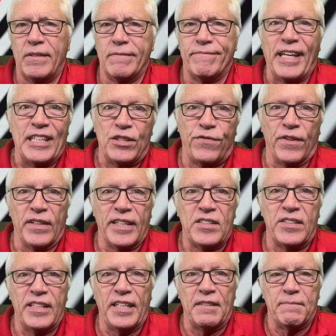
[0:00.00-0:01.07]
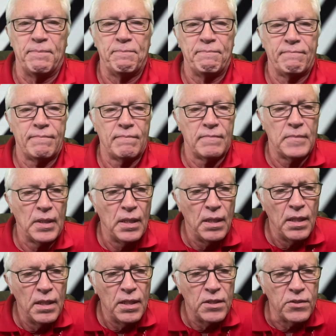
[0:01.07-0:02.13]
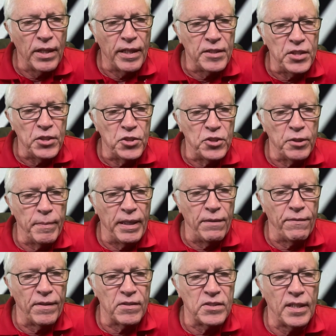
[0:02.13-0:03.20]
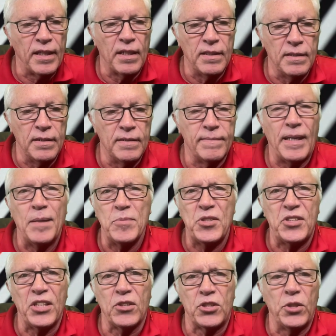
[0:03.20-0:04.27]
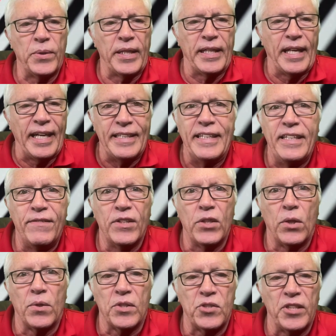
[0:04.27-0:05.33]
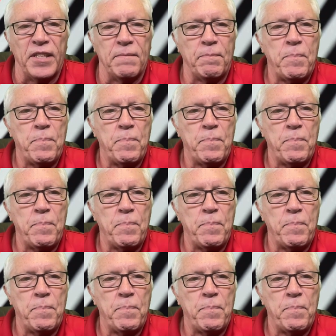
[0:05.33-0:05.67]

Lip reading: Thanks for listening. Try not to use too many fillers like, I'm still doing it. I didn't even notice it.